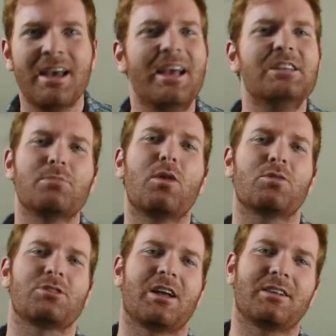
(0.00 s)
He's a
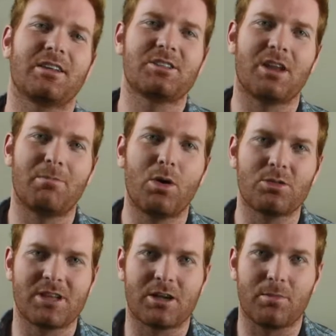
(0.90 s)
motorcyclist and a
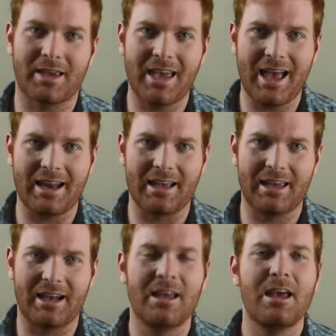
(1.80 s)
motorcycle mechanic,
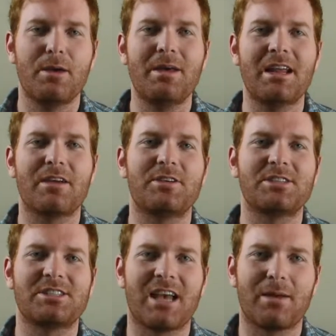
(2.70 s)
and many of his
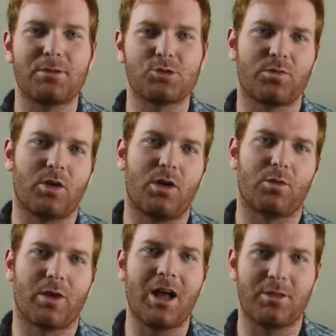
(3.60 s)
examples
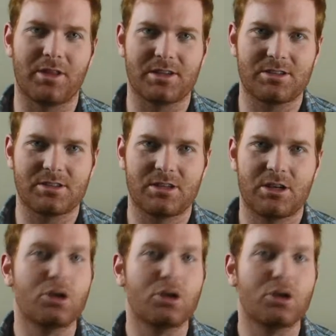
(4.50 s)
revolve around this.